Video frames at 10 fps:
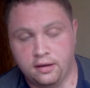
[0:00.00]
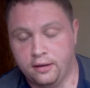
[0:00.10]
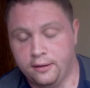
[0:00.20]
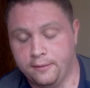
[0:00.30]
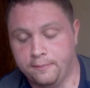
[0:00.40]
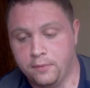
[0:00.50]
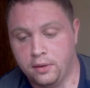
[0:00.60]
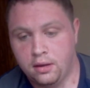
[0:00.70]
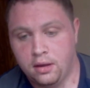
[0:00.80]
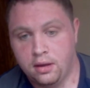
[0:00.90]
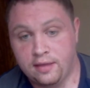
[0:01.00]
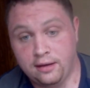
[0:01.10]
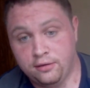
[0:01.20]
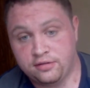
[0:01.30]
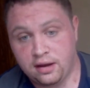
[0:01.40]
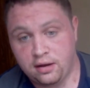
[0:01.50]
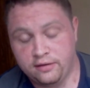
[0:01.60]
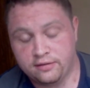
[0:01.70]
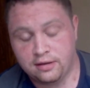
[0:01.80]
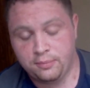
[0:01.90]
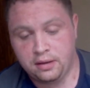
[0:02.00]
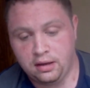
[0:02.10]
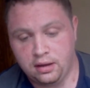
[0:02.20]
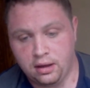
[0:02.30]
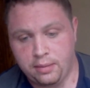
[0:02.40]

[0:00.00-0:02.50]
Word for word: Um, that new channel is going to be